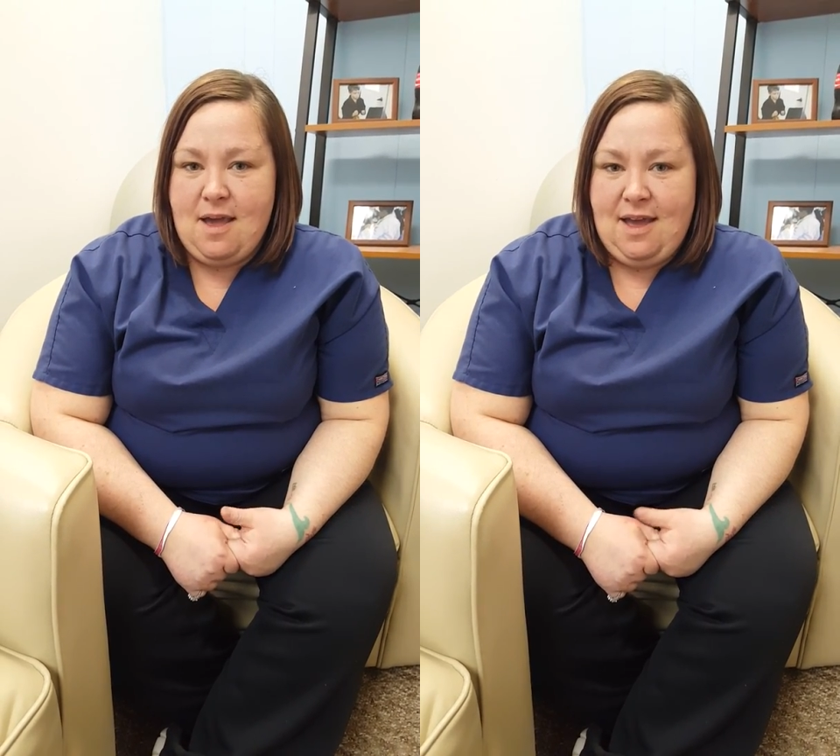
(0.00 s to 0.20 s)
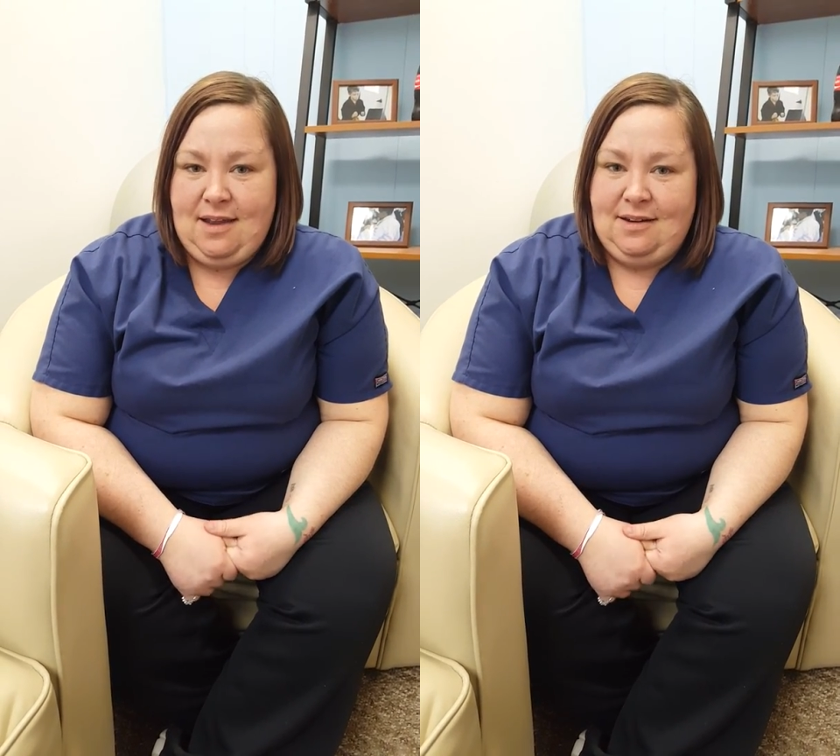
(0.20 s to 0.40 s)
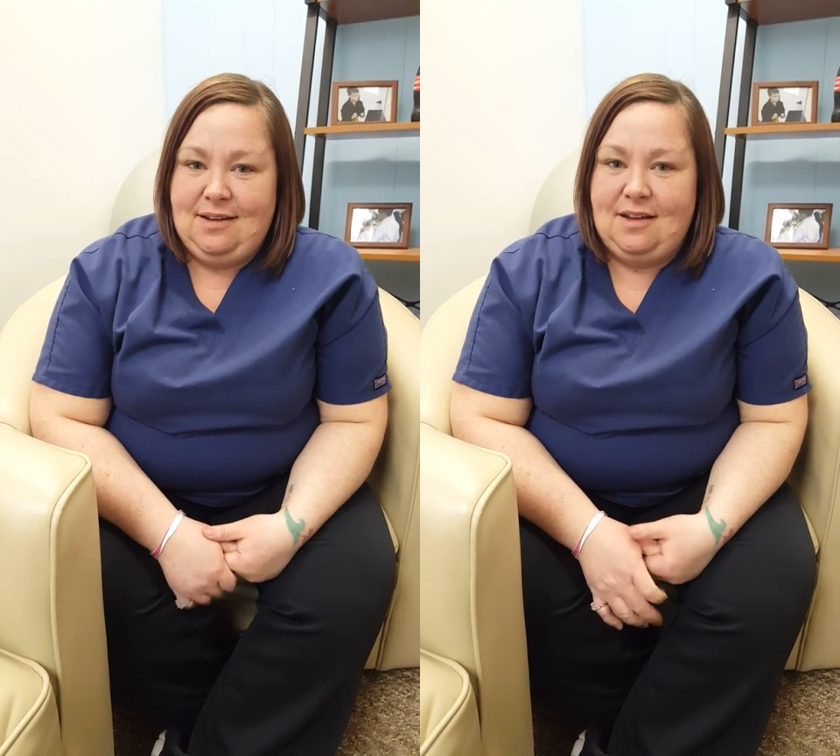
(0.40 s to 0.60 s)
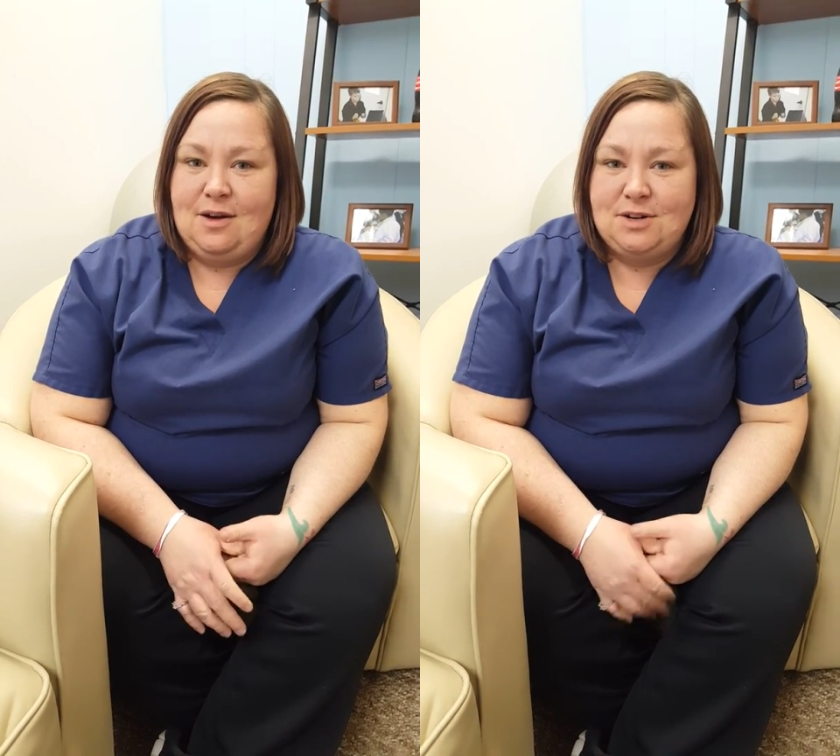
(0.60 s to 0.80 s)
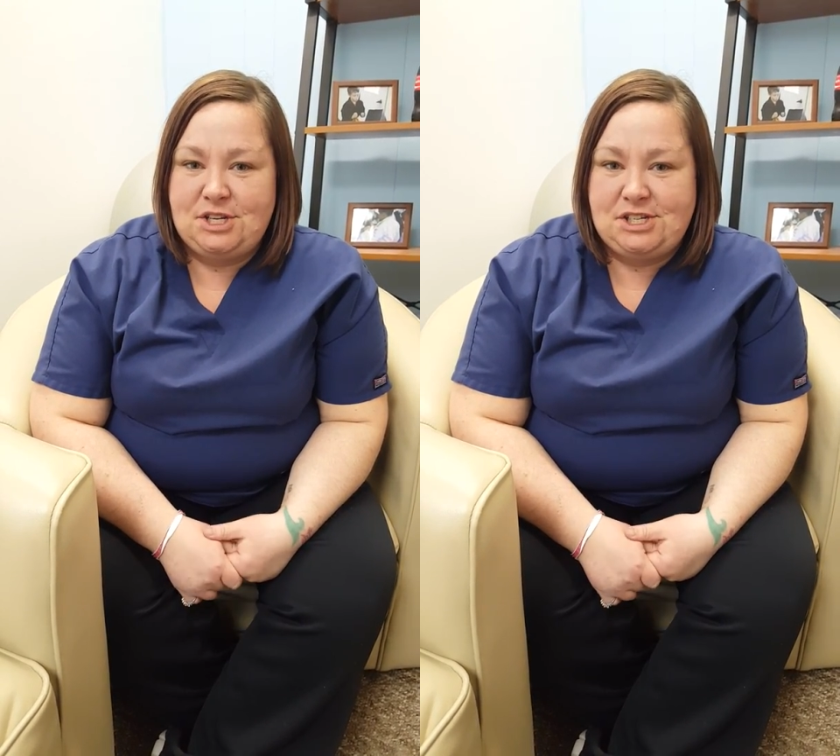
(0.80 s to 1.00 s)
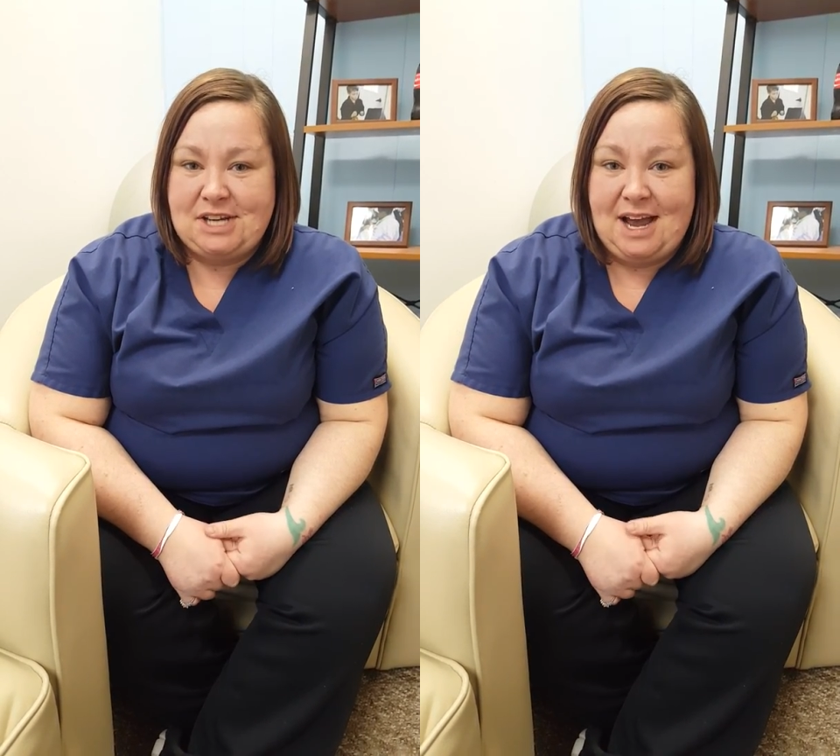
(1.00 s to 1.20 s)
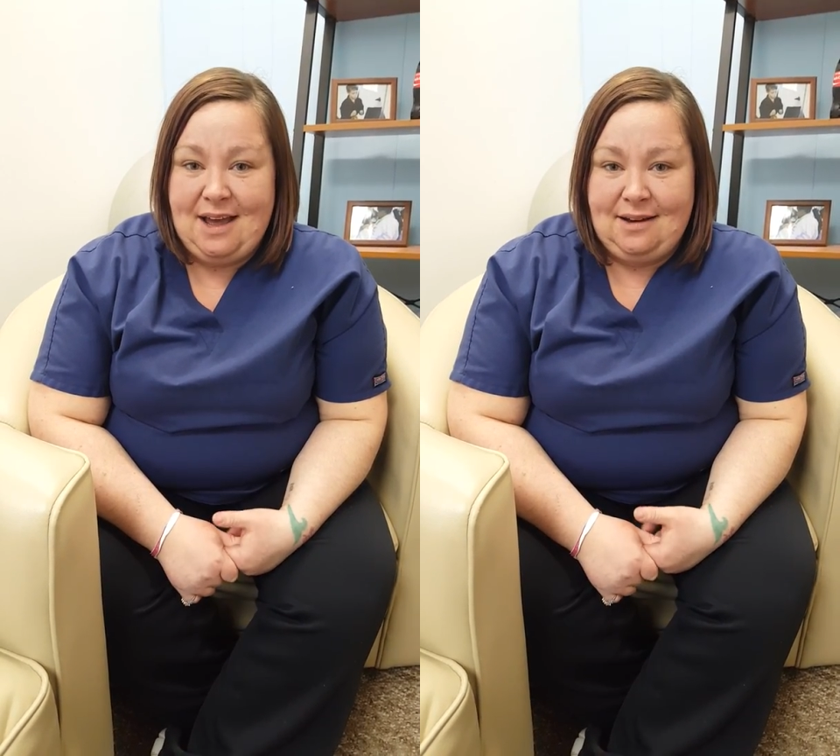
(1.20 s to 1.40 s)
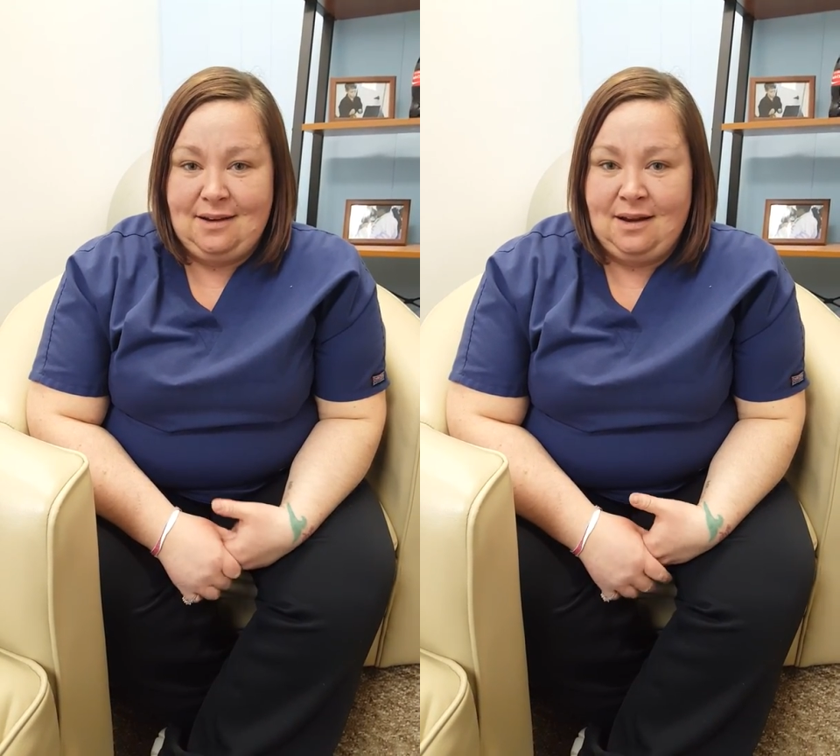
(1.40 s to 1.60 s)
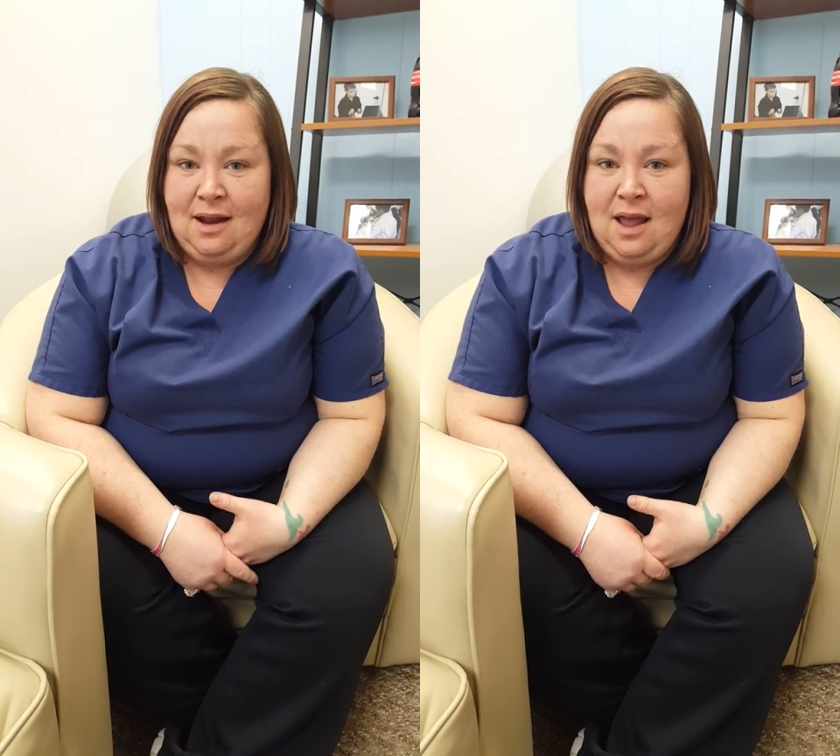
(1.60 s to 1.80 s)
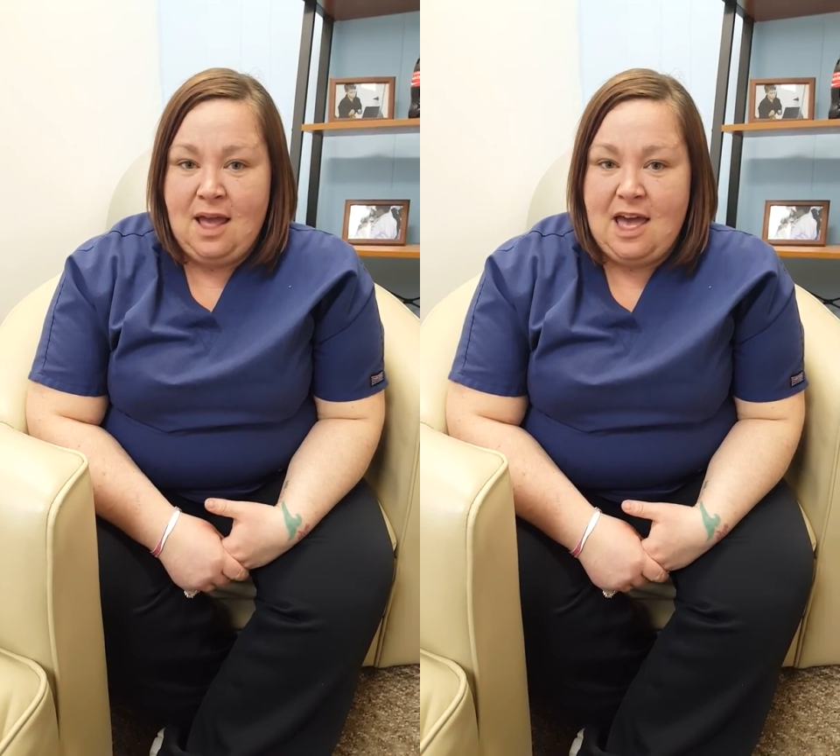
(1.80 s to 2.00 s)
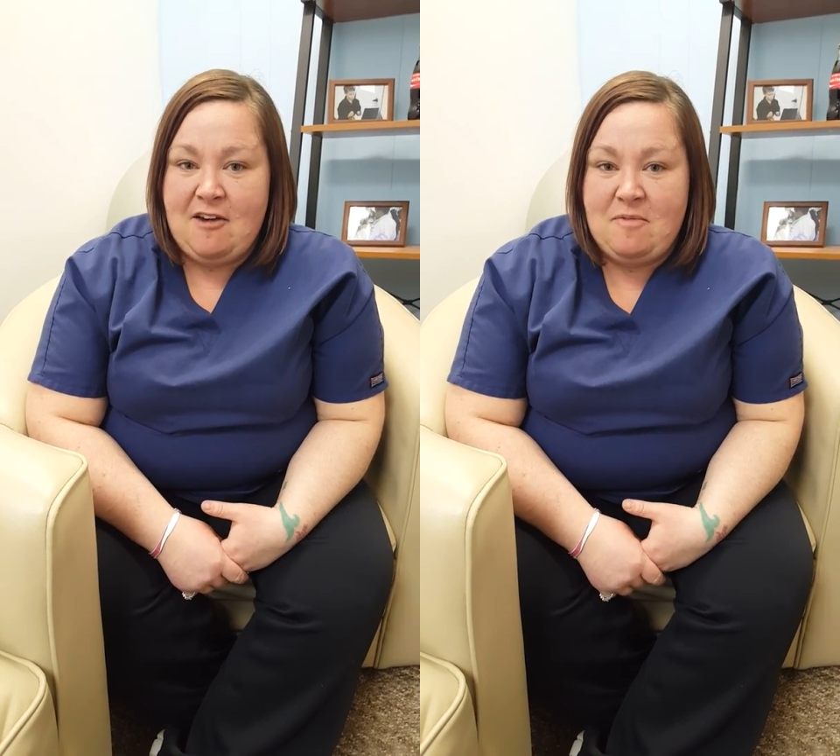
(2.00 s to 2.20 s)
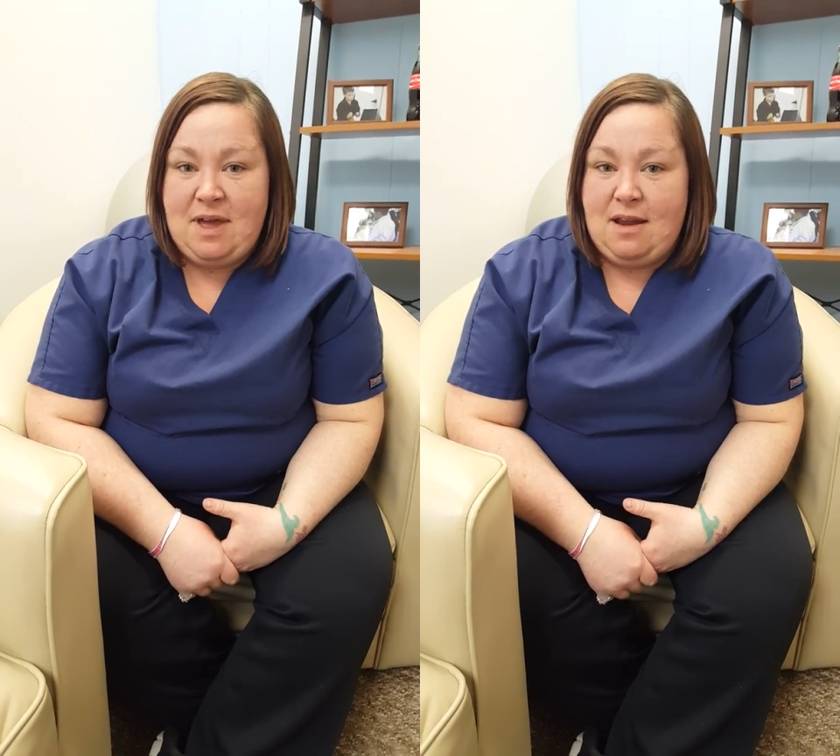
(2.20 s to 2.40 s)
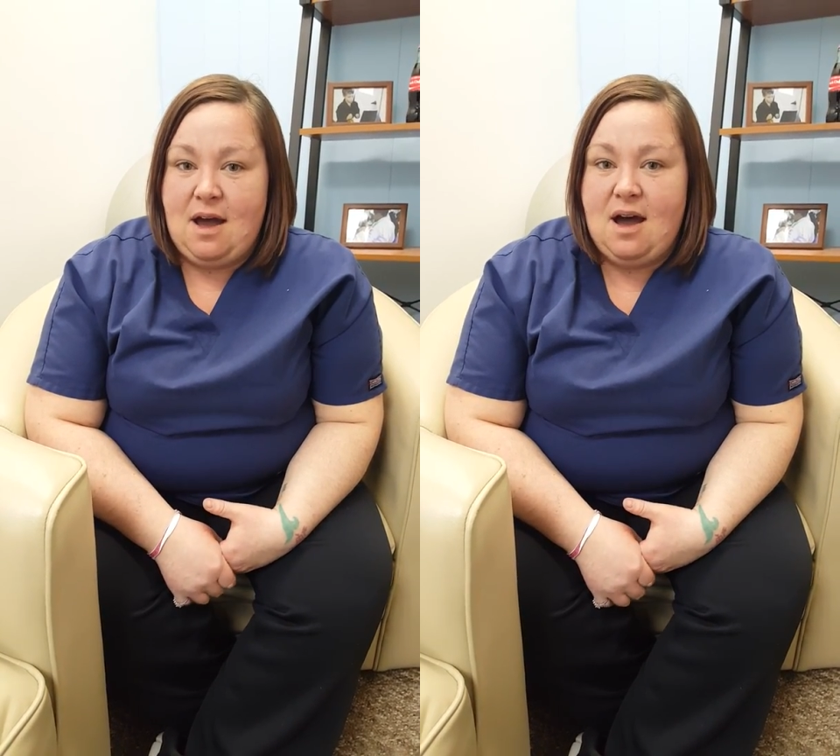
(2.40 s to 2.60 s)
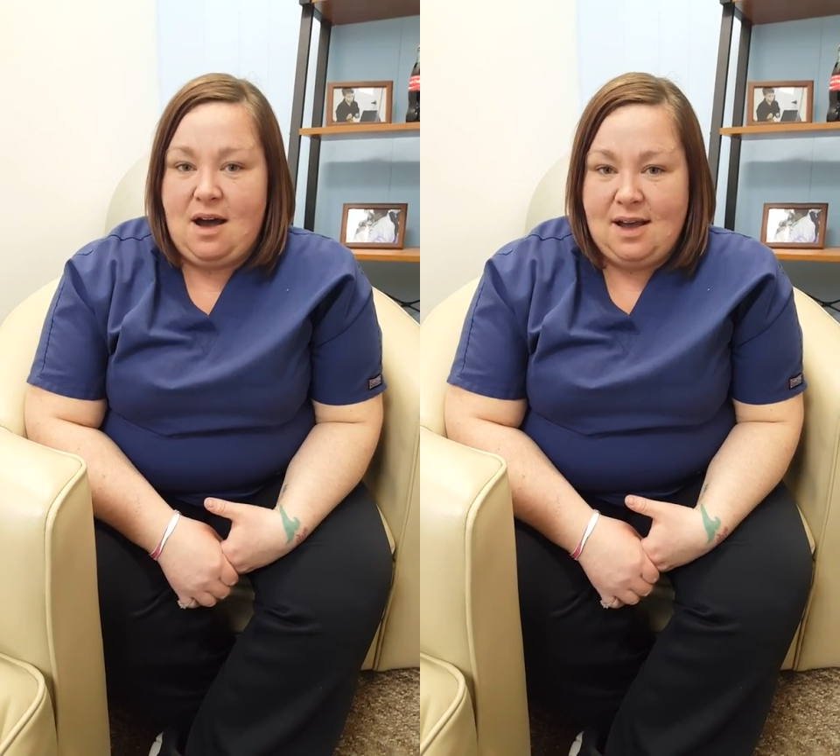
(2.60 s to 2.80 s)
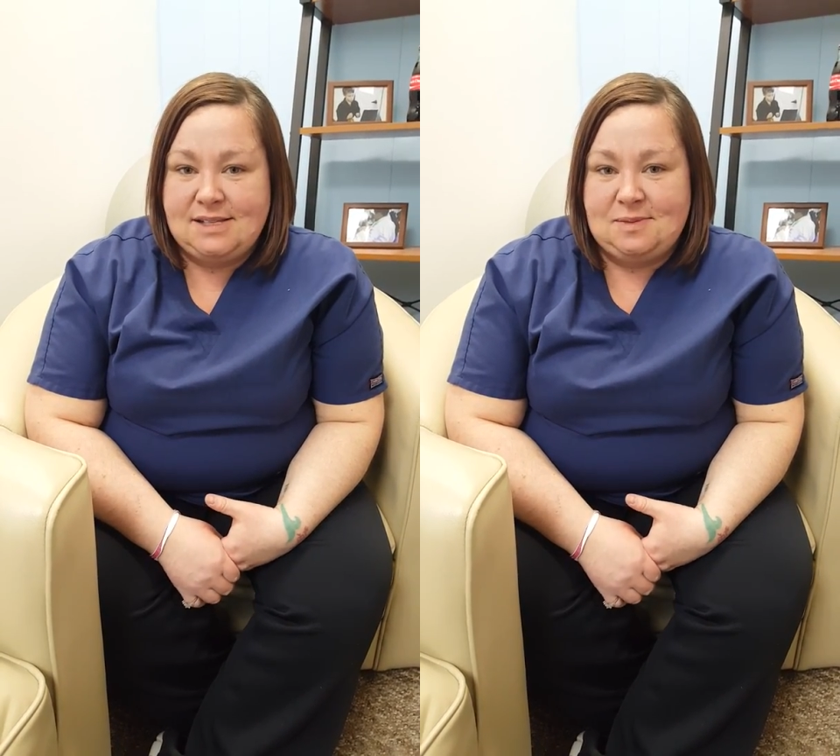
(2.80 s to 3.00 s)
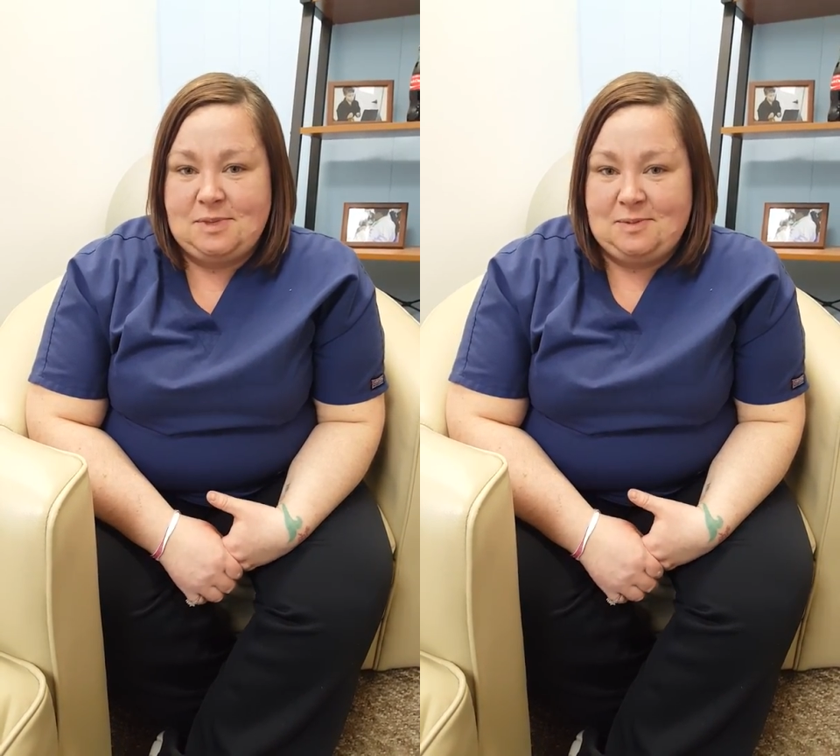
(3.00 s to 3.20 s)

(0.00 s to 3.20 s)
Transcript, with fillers: and Coach John have been awesome